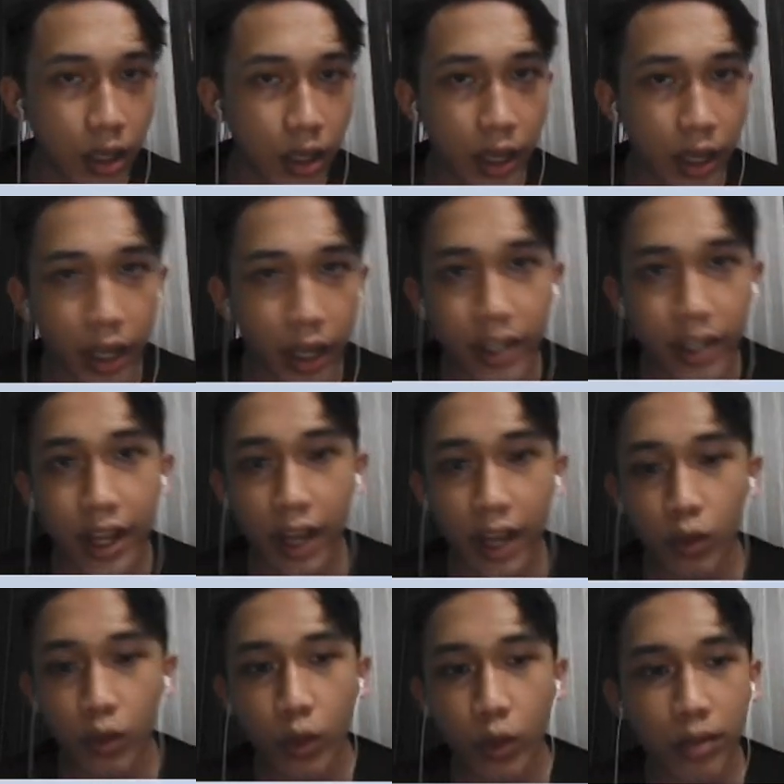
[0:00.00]
and
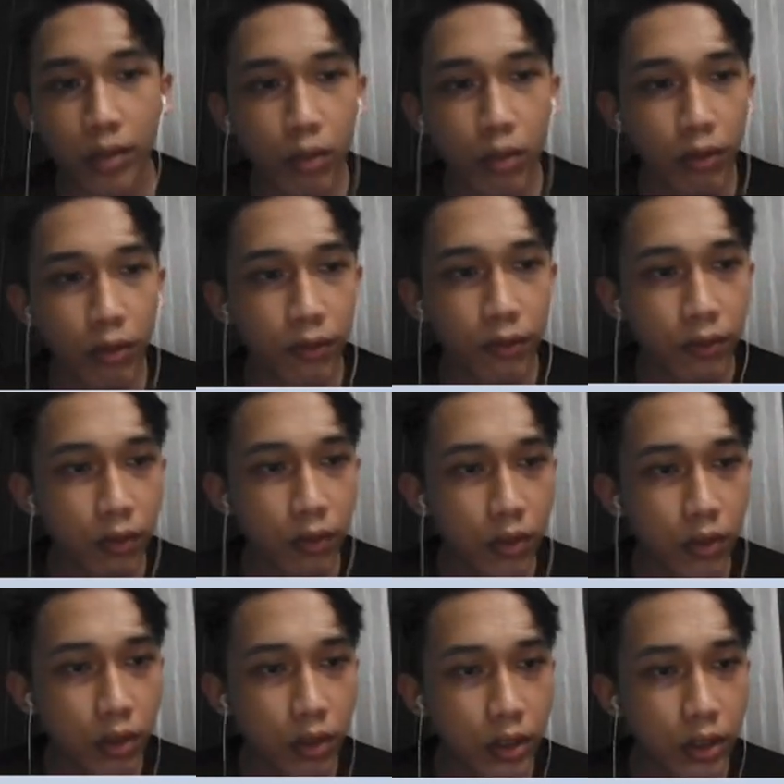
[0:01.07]
then we move
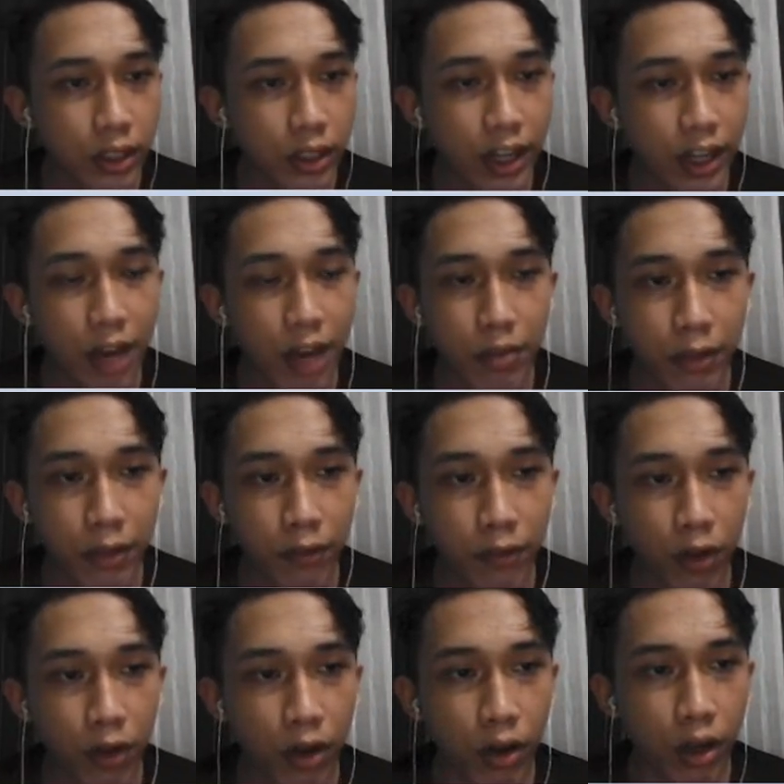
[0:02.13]
the number
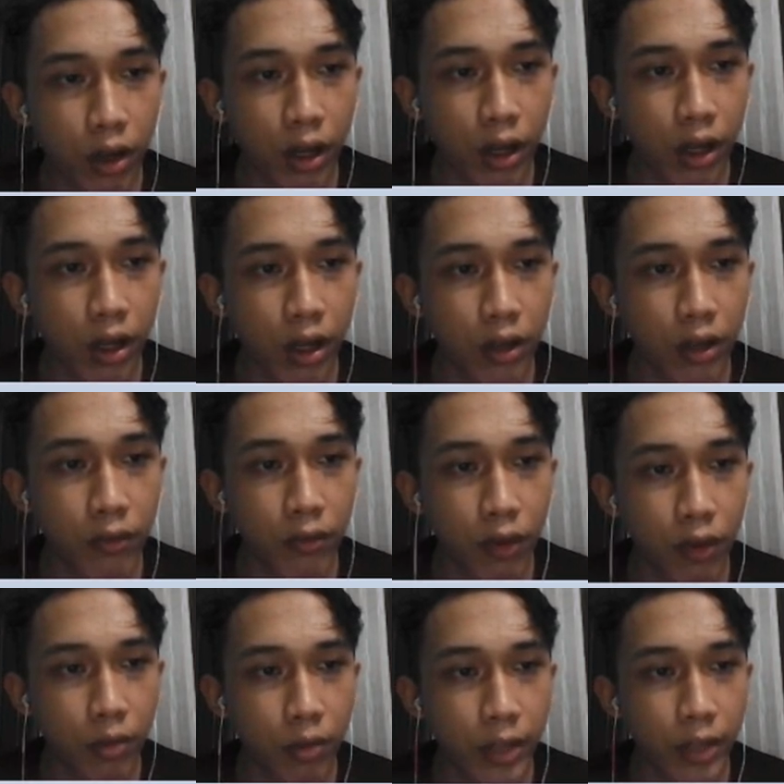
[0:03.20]
from
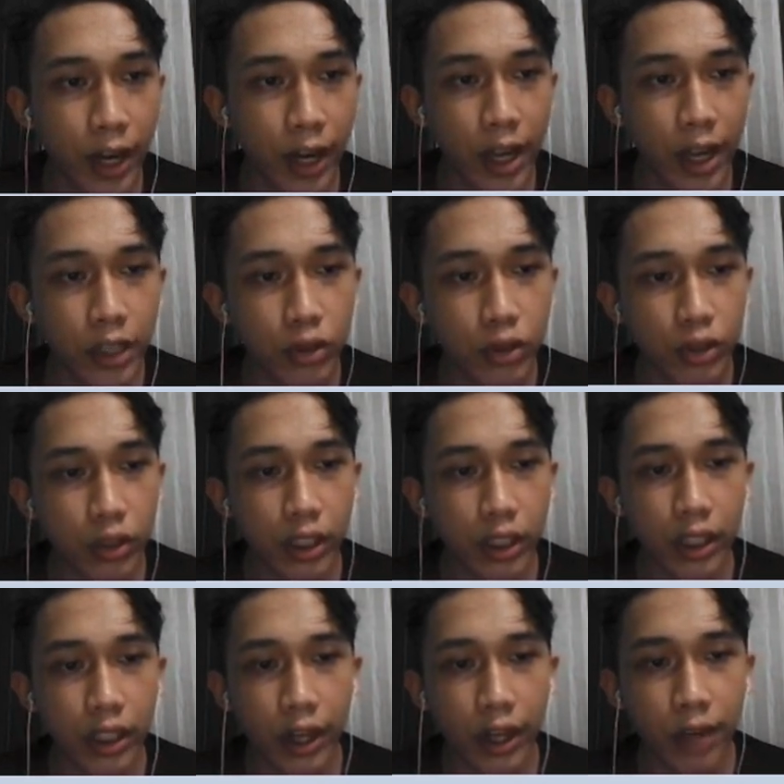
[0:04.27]
array A to
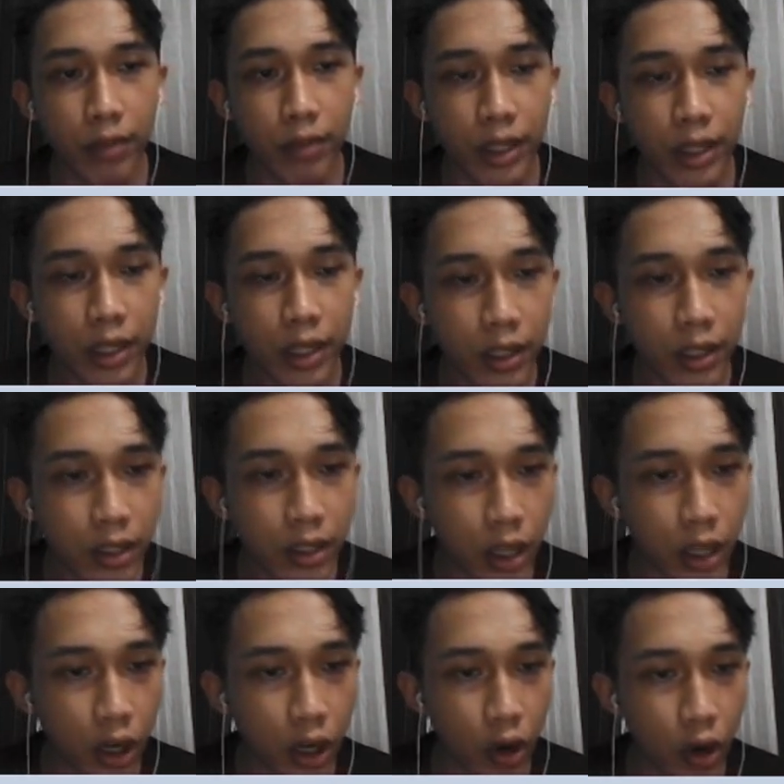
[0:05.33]
the array B
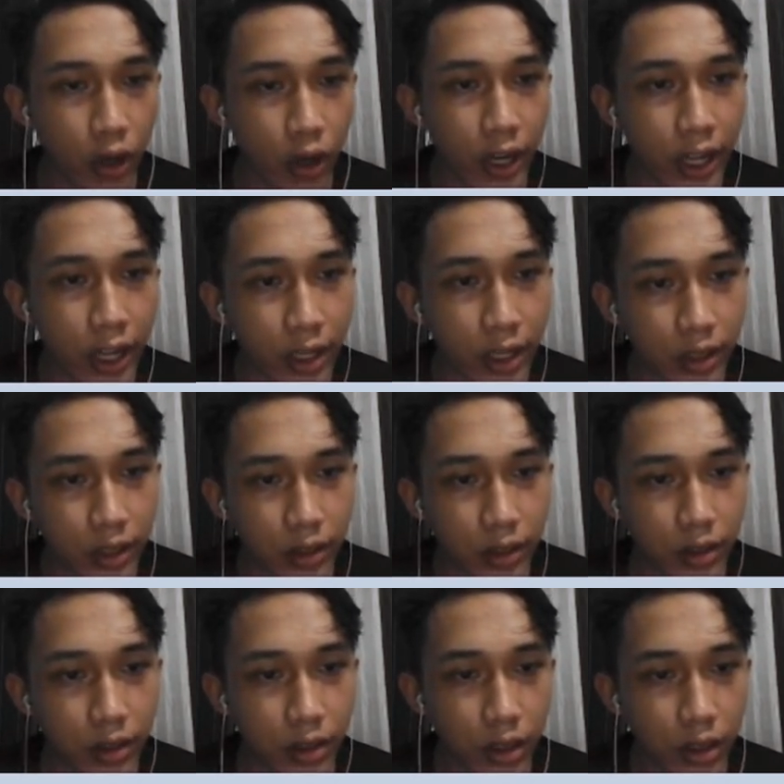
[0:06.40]
according
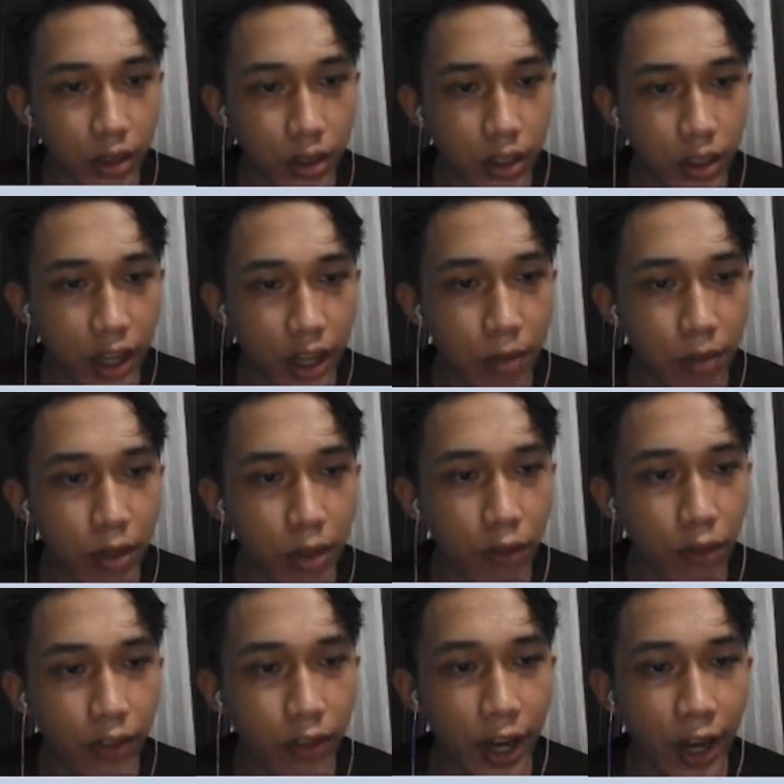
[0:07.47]
the number of
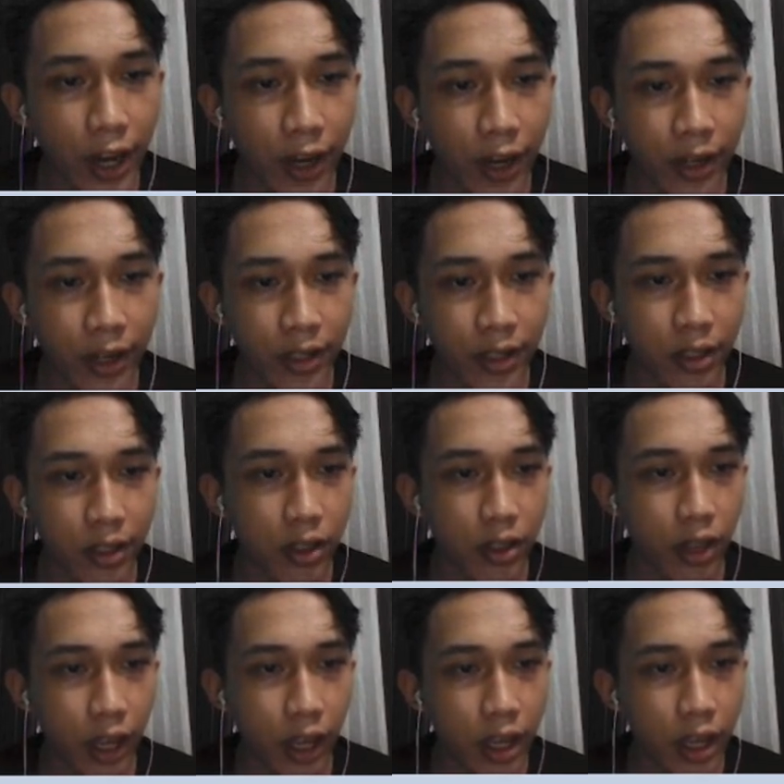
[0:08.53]
array.
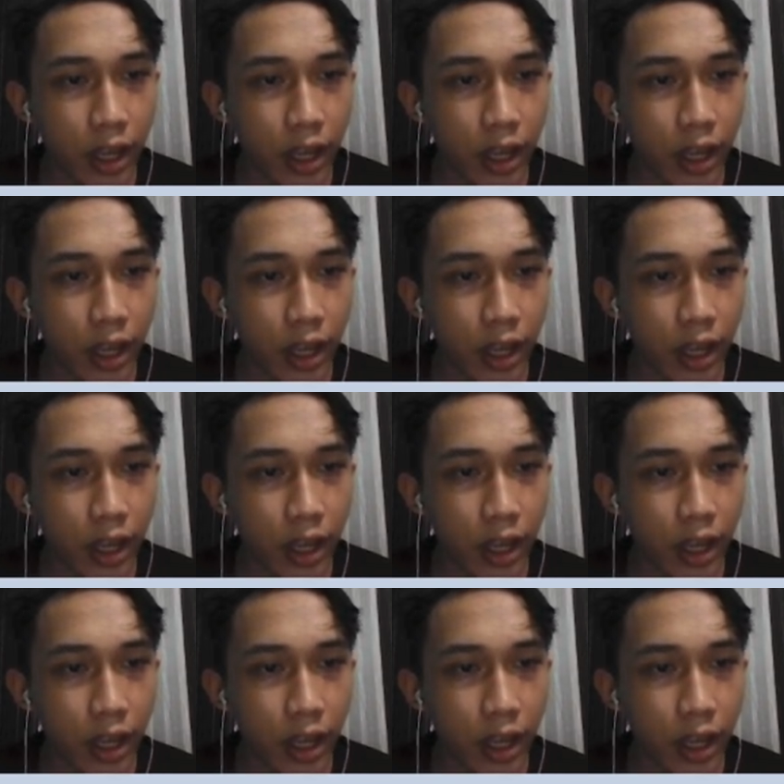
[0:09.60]
Okay,